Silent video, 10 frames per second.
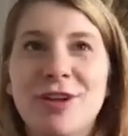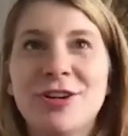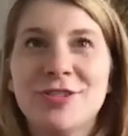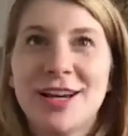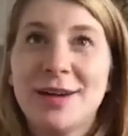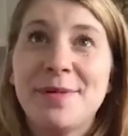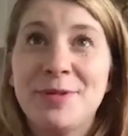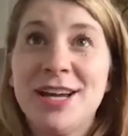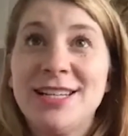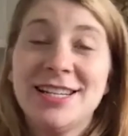that come up with
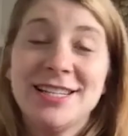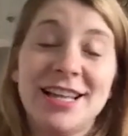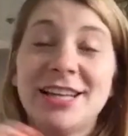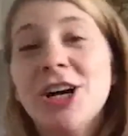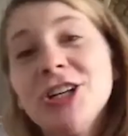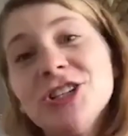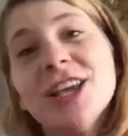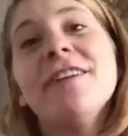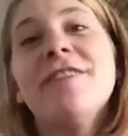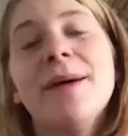ideas that like touch
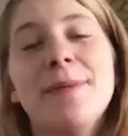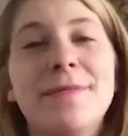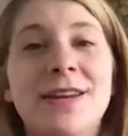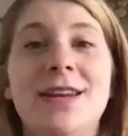sci-fi, but